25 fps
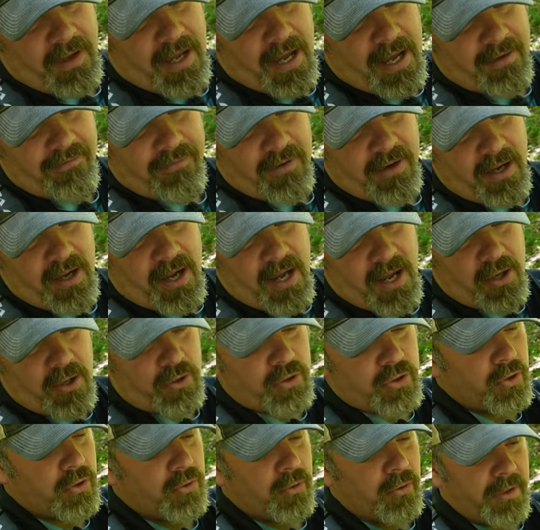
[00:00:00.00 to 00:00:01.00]
I've got
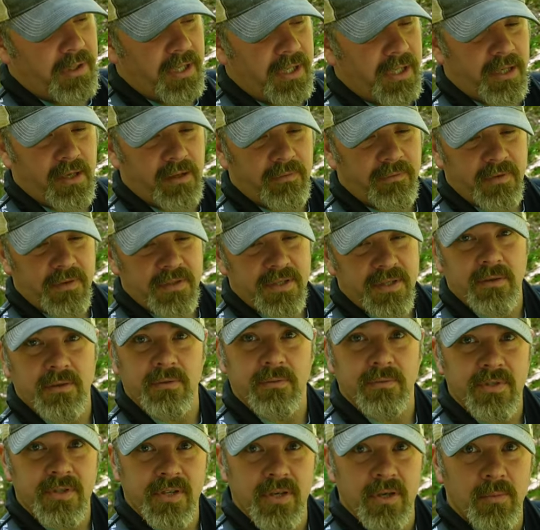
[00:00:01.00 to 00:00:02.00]
two of the Comfort
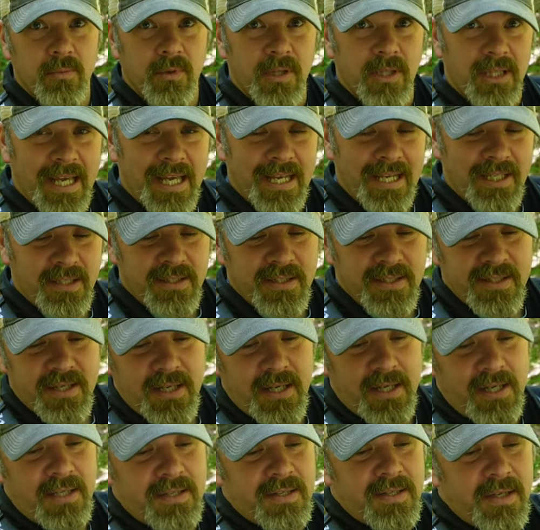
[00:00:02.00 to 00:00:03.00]
Zone Scuba Land and
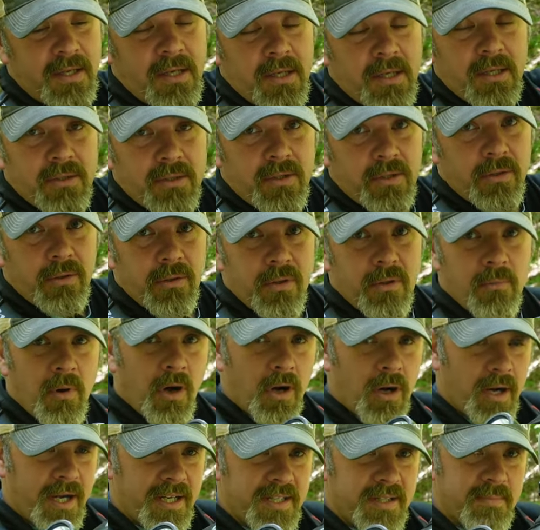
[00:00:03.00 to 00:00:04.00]
Seas, two of the
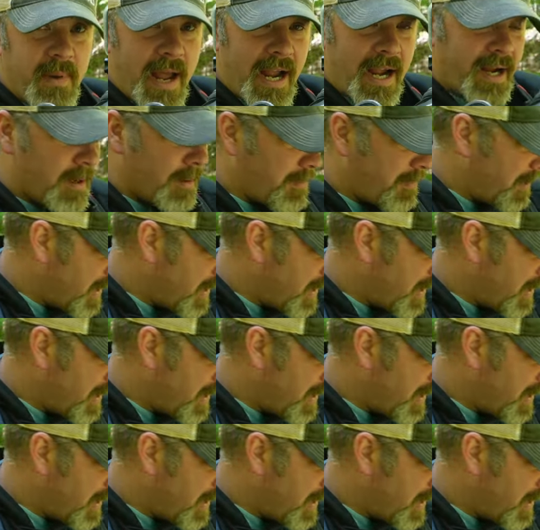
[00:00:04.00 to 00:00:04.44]
Marez backup